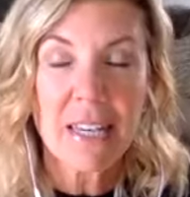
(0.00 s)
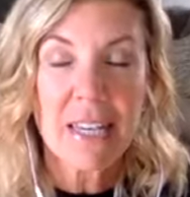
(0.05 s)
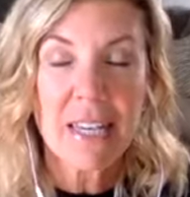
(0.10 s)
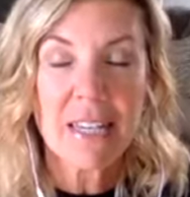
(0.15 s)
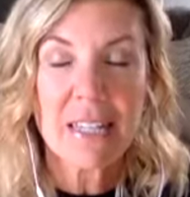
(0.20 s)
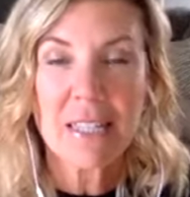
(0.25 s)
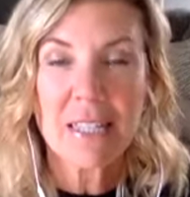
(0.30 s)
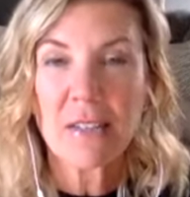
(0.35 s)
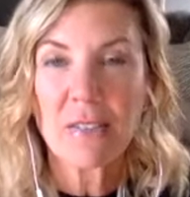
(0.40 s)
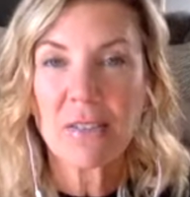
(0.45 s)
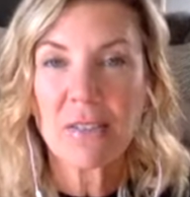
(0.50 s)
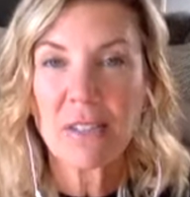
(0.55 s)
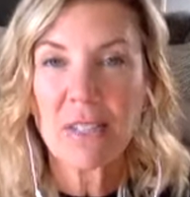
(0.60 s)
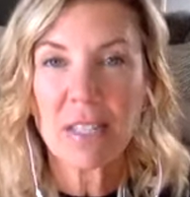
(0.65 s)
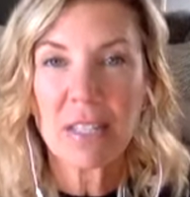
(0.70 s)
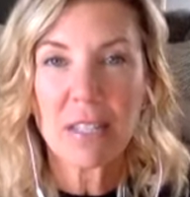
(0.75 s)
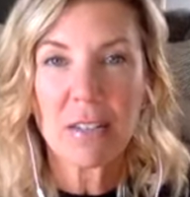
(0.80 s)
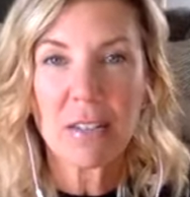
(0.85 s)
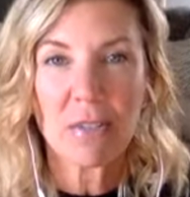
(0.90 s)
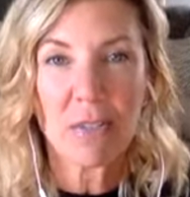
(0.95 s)
Is it a
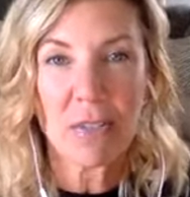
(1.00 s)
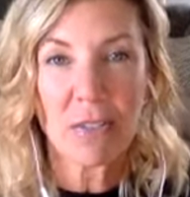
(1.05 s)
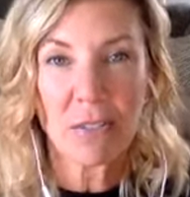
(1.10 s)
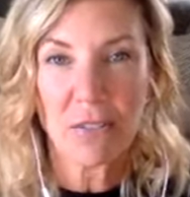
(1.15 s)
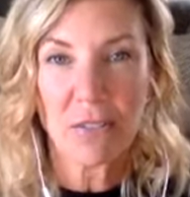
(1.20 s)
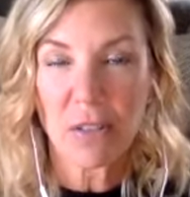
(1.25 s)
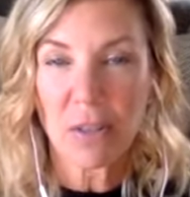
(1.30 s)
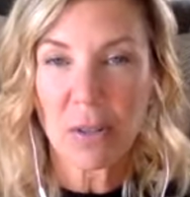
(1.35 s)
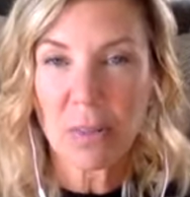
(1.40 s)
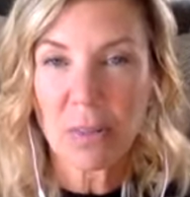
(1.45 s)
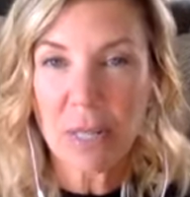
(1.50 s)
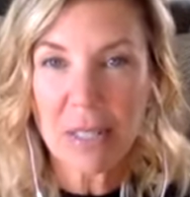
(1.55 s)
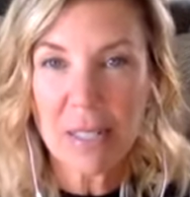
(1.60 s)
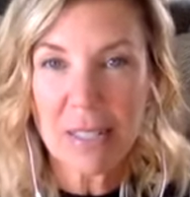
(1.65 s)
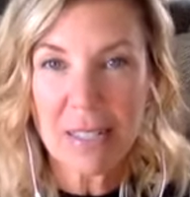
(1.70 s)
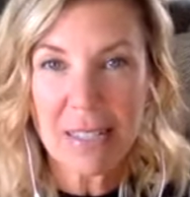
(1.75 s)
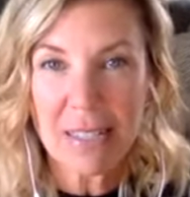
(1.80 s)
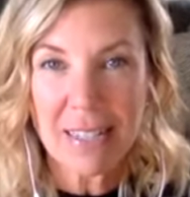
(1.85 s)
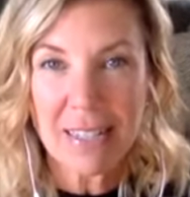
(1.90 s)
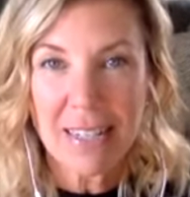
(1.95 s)
feeling of fulfillment?
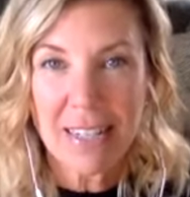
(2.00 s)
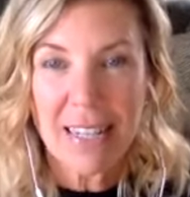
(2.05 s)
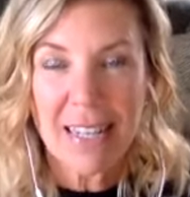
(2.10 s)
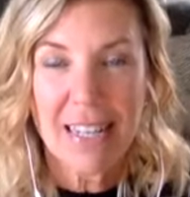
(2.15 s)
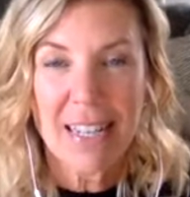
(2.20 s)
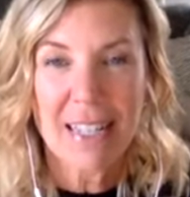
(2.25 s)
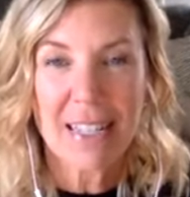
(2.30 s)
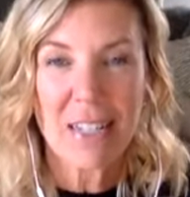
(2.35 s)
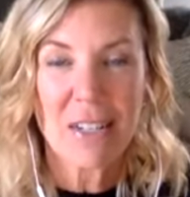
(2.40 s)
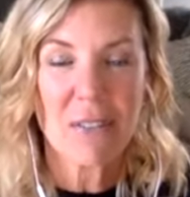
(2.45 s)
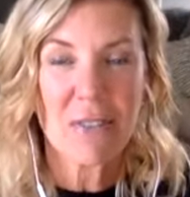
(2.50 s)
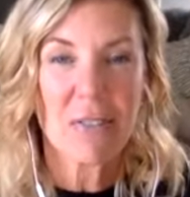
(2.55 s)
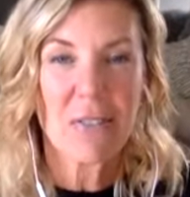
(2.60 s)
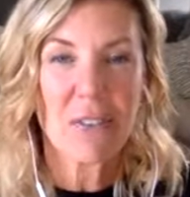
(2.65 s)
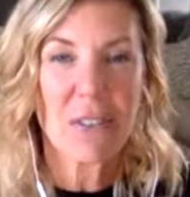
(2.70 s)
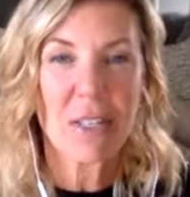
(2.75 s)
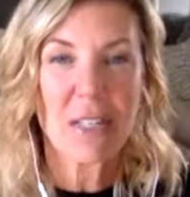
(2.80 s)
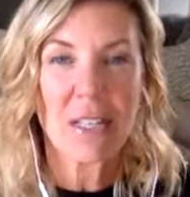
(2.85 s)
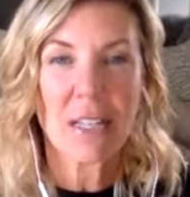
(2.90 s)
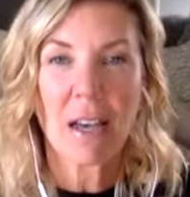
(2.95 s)
Is it a
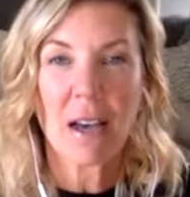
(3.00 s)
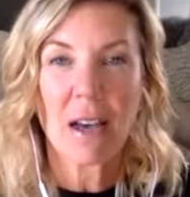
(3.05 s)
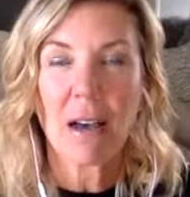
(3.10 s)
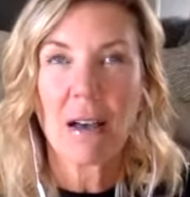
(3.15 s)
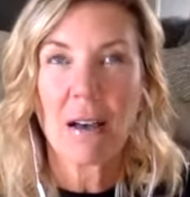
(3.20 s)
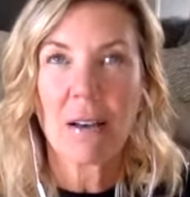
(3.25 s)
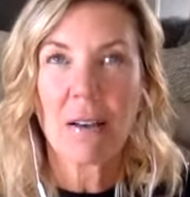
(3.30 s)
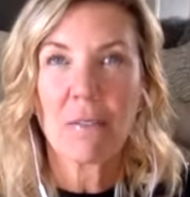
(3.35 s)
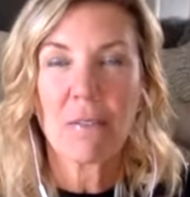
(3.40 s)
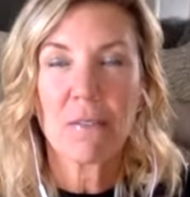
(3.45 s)
feeling of